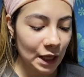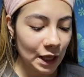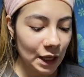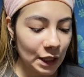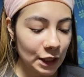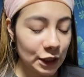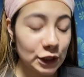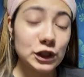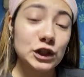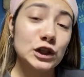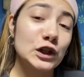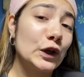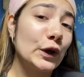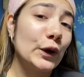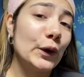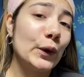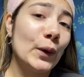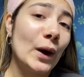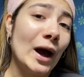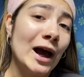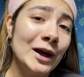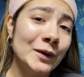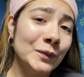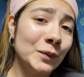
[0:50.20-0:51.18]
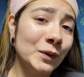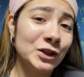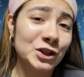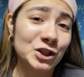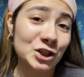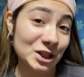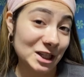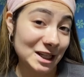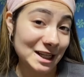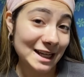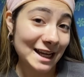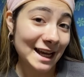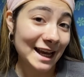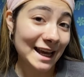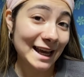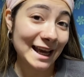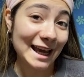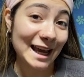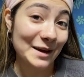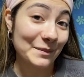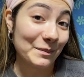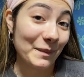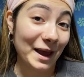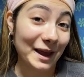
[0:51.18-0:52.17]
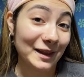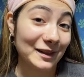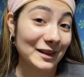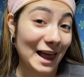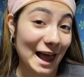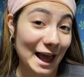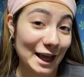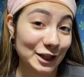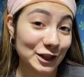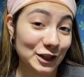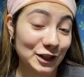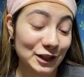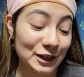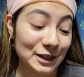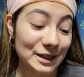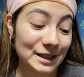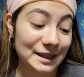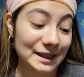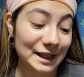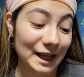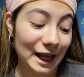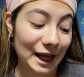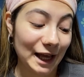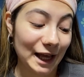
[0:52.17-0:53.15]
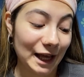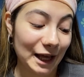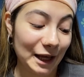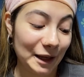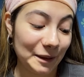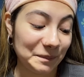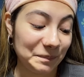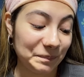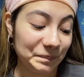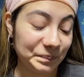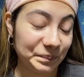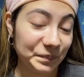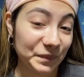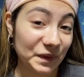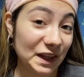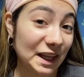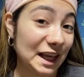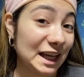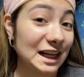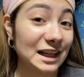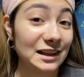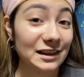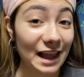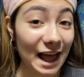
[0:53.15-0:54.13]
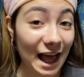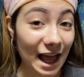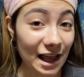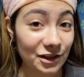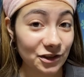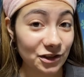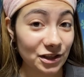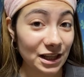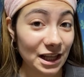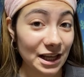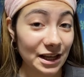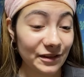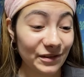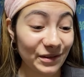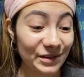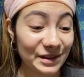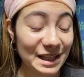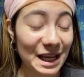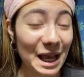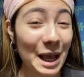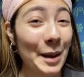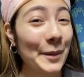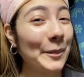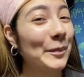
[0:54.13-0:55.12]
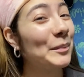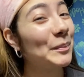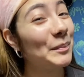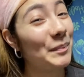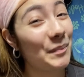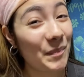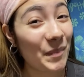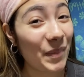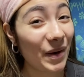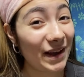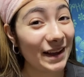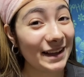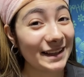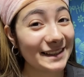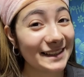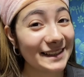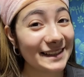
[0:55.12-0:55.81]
So I would cheat and get my lashes, get a lash lift, but